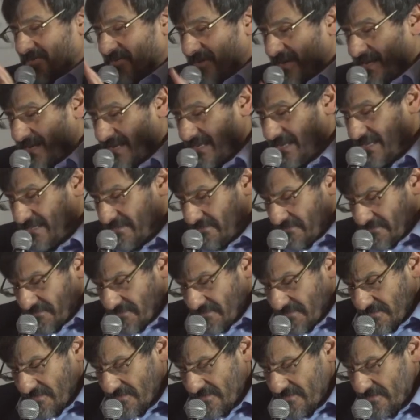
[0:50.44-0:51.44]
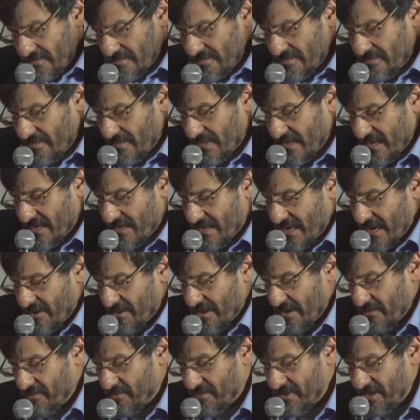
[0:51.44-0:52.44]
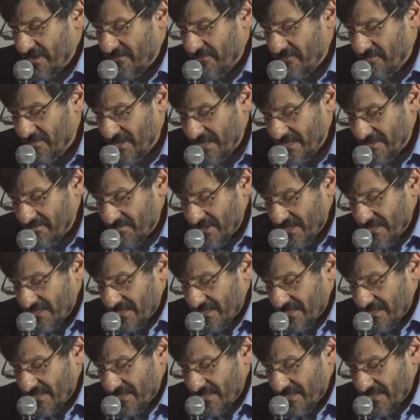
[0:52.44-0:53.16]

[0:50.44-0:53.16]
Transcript: to a fairly narrow brief, but,